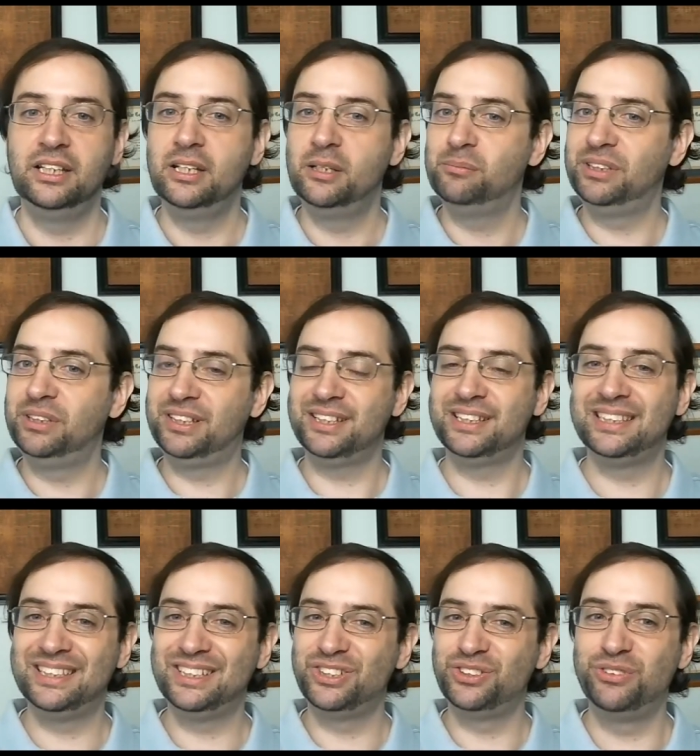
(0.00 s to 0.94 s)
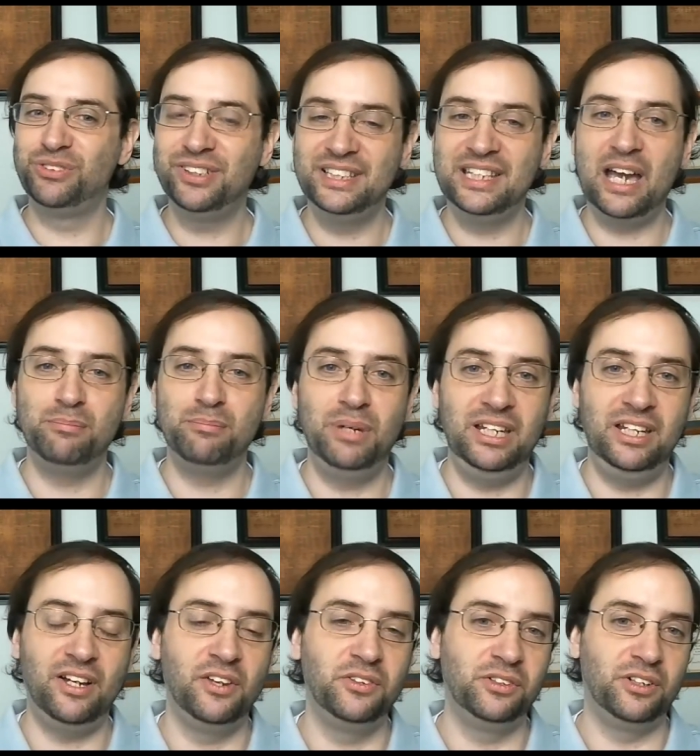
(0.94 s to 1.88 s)
because there's really not many
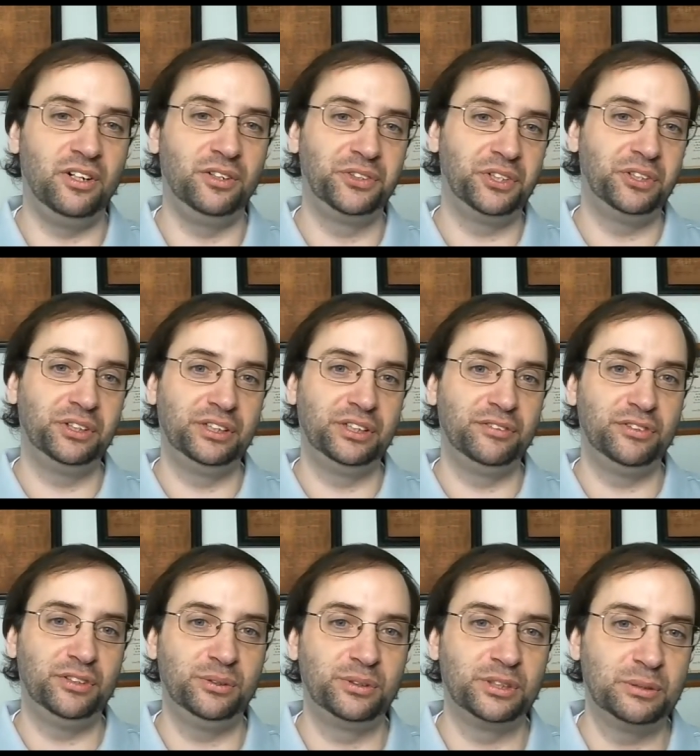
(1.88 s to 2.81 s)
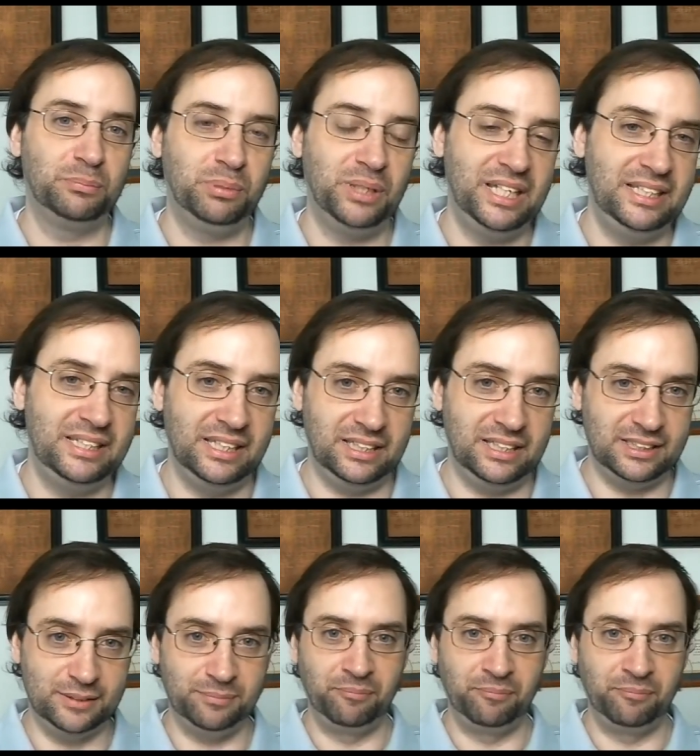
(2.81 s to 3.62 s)
other alternatives to explain this.